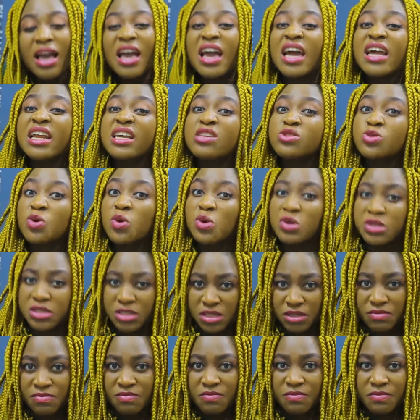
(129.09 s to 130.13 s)
It is good.
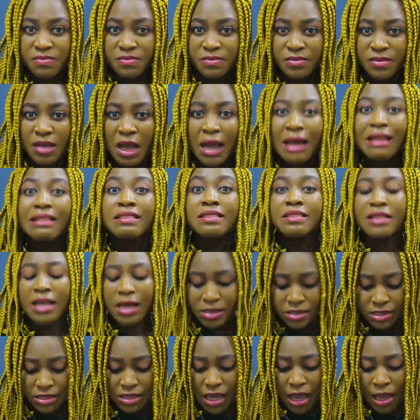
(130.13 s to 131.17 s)

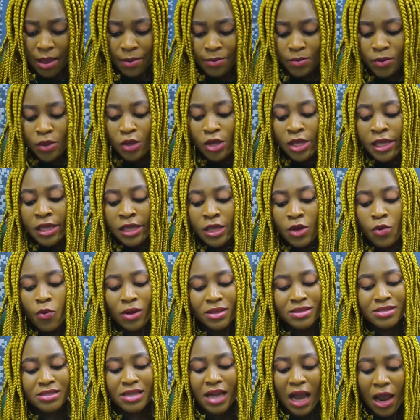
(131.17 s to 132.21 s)
Next time he
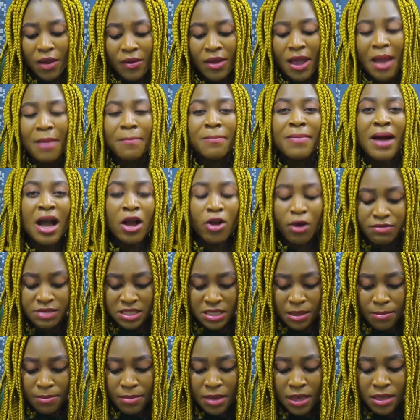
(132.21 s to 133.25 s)
won't carry a bag of
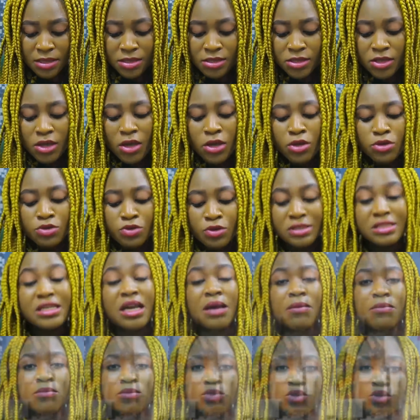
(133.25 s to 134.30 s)
cement to
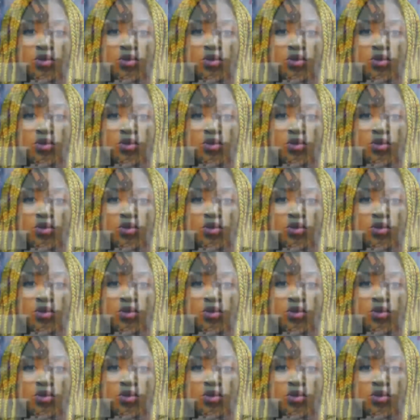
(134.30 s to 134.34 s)
them